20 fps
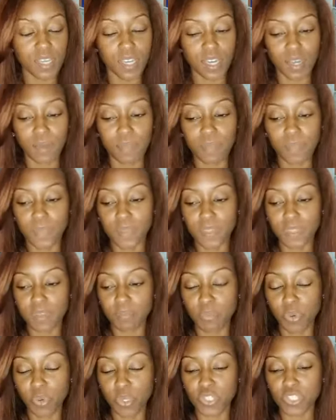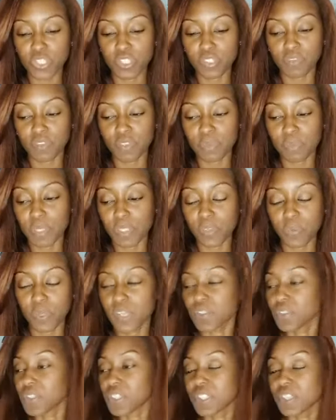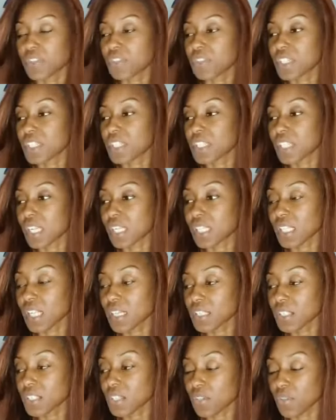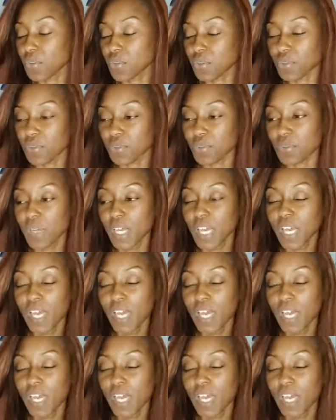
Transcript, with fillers: um, portion of the mental health series that I'd like to go through.